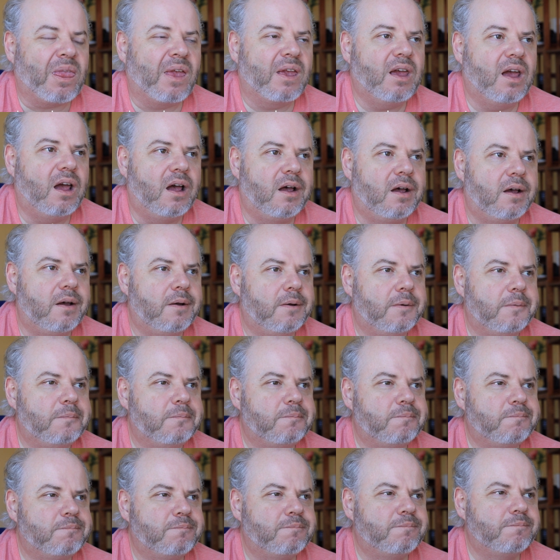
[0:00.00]

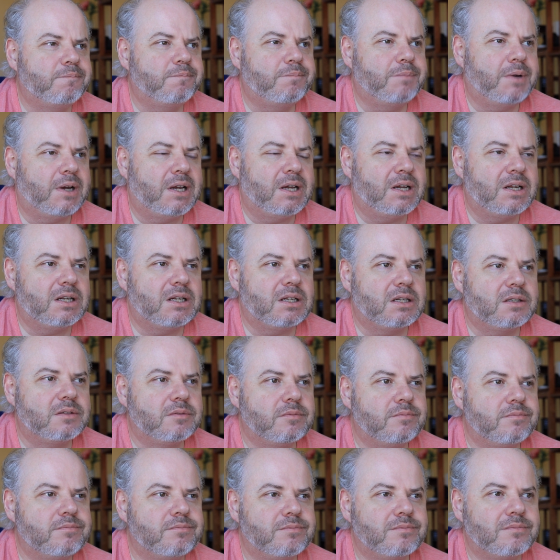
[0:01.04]
But
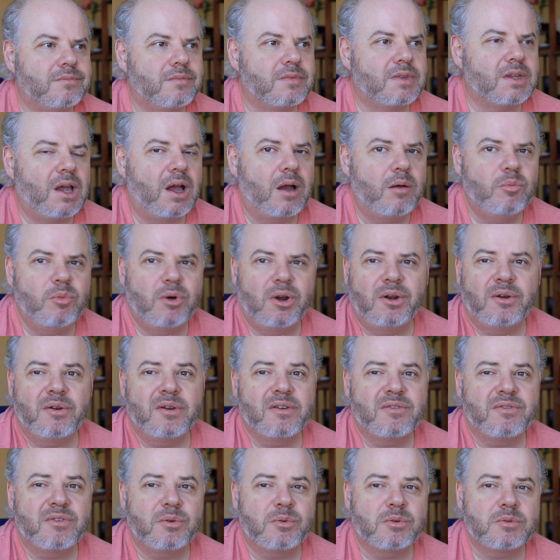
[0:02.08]
I'm wondering
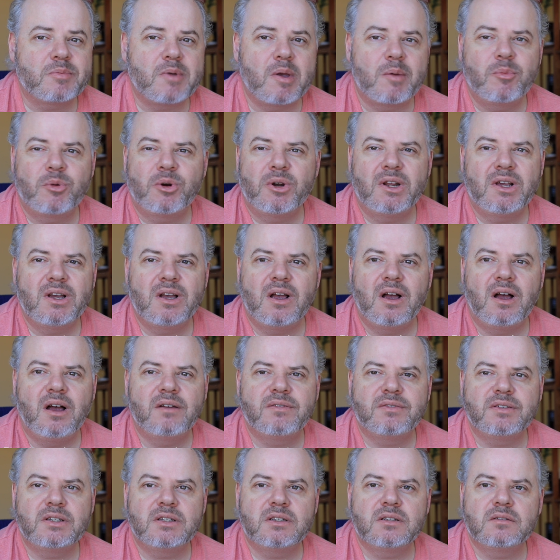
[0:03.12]
if it was my morning
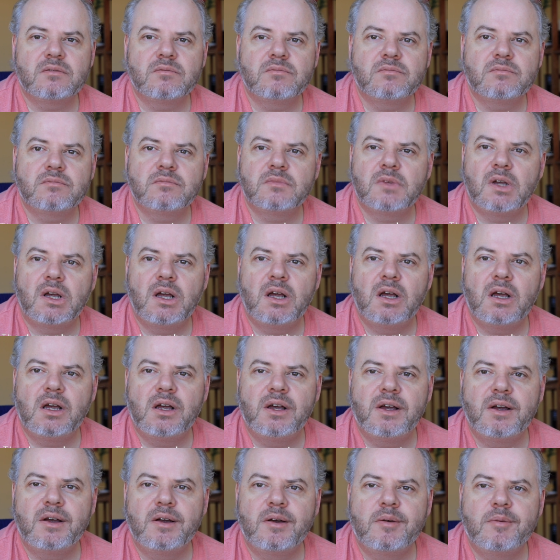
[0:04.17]
coffee.
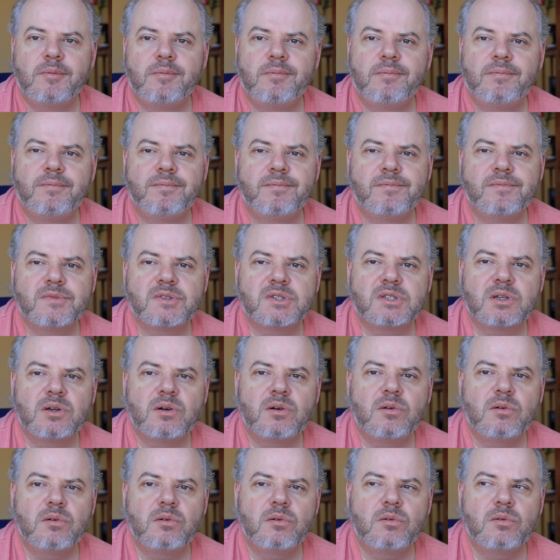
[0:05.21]

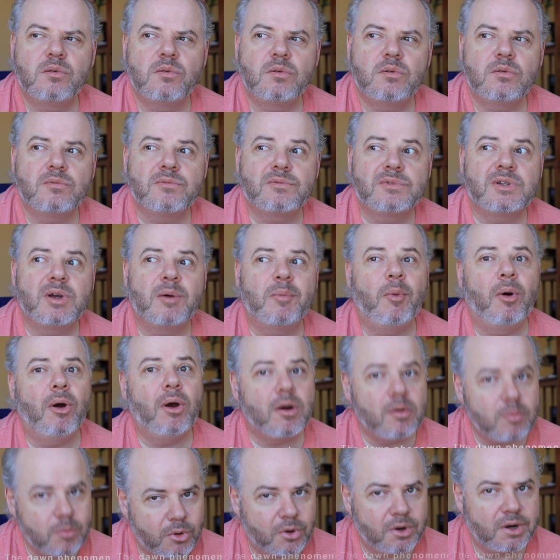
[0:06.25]
So
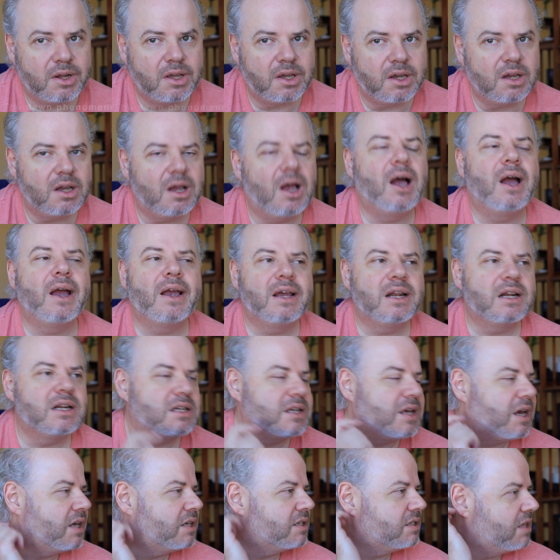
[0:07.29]
tomorrow morning, I'm going to
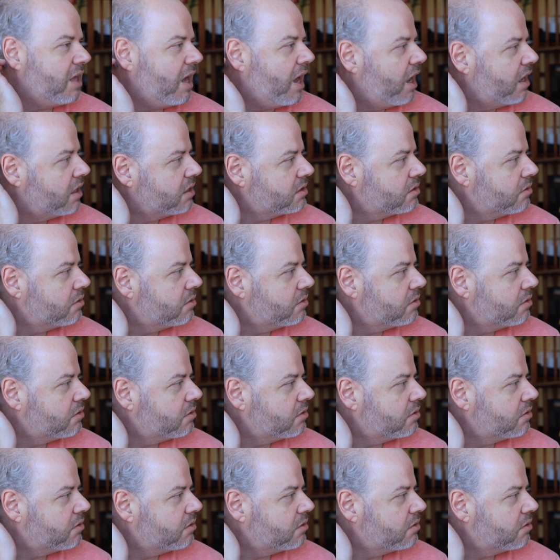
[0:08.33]
test that.